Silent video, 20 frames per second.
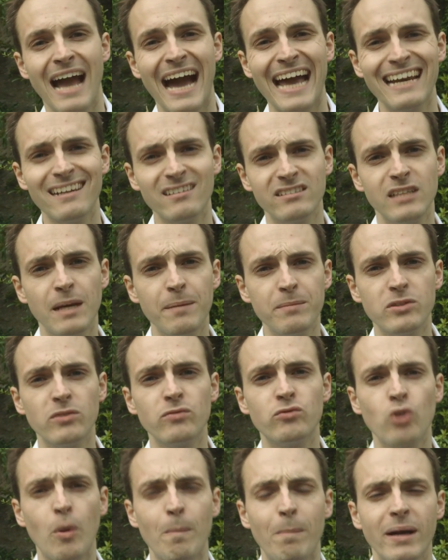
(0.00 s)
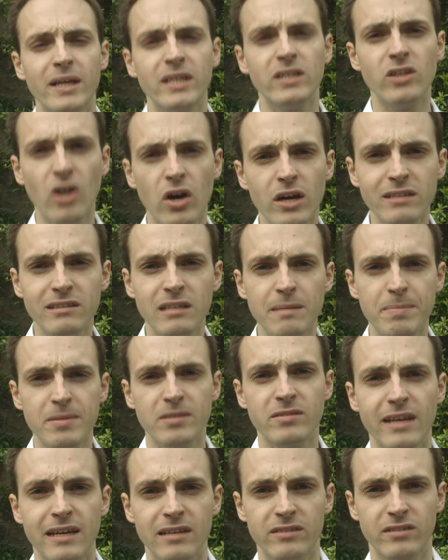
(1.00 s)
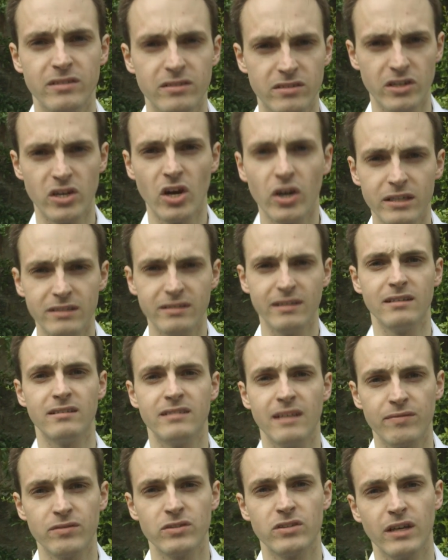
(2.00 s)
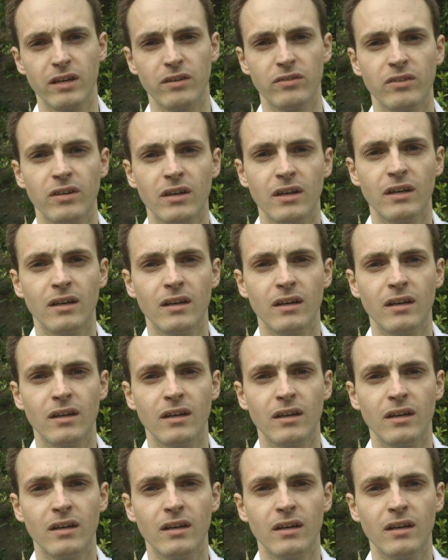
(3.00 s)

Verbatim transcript: and its numbers have dropped by 90% since the 1970s.